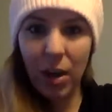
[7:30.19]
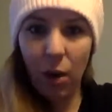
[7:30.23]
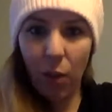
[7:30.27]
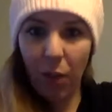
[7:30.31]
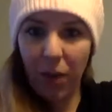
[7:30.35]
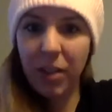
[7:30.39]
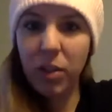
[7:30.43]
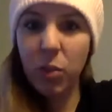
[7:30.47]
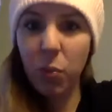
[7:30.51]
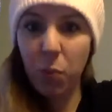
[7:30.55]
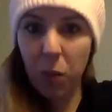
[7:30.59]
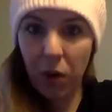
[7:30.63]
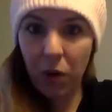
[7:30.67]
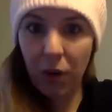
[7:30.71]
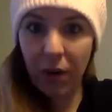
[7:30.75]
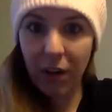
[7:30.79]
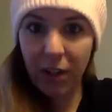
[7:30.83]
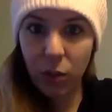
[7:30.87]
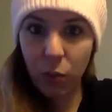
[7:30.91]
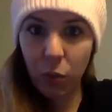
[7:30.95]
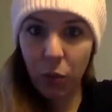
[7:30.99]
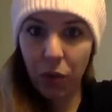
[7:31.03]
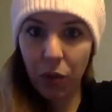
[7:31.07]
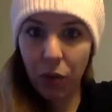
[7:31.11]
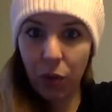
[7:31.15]

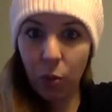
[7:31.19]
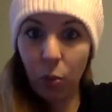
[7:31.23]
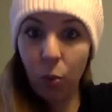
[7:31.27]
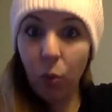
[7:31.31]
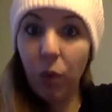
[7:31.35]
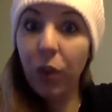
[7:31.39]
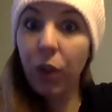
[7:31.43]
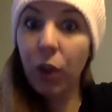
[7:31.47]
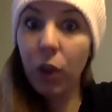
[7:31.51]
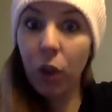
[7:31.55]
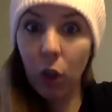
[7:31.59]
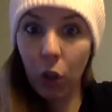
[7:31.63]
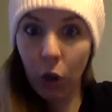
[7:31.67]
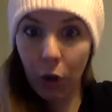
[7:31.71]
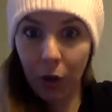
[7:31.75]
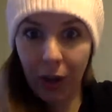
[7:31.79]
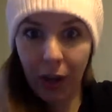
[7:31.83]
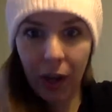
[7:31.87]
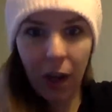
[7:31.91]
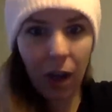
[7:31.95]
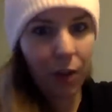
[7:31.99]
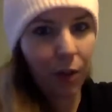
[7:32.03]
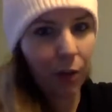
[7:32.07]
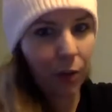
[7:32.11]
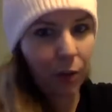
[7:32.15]
experience with
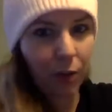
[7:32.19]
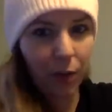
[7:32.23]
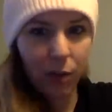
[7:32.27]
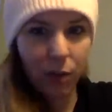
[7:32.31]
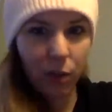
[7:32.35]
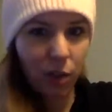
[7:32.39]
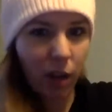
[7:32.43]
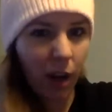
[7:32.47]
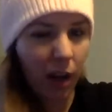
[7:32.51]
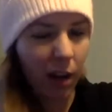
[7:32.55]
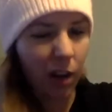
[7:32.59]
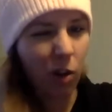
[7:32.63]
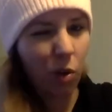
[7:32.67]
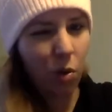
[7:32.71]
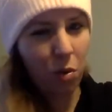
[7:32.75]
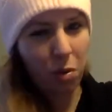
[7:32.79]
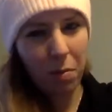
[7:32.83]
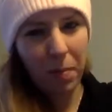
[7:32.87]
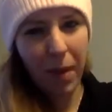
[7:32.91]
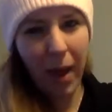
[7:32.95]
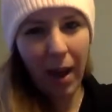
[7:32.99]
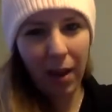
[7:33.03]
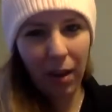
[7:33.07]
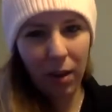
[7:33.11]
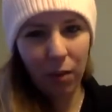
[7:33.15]
learning other than just kind of going
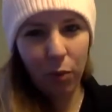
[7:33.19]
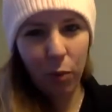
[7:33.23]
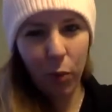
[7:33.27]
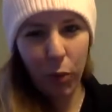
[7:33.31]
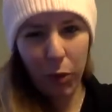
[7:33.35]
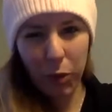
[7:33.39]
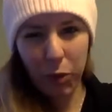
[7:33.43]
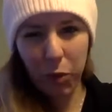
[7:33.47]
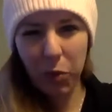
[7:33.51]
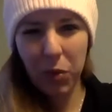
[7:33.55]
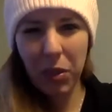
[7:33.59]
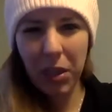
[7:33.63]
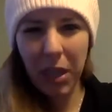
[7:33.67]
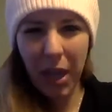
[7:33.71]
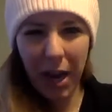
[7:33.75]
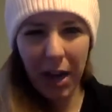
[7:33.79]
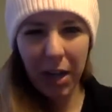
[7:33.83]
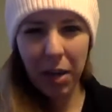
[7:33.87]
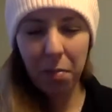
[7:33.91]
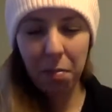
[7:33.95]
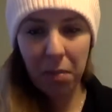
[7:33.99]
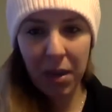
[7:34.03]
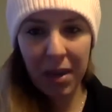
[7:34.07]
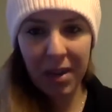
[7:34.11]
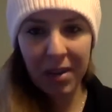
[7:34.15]
back and forth with the
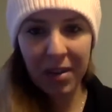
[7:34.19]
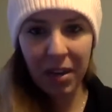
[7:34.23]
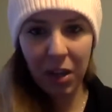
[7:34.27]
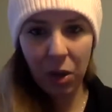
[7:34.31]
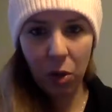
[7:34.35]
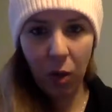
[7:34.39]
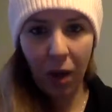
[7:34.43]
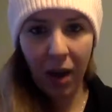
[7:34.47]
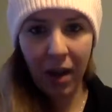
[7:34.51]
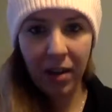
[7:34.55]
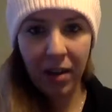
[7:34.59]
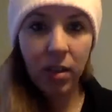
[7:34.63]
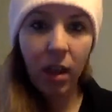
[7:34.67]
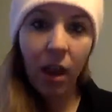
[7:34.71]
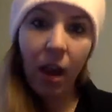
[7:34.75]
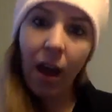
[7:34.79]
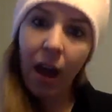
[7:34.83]
item manding wise?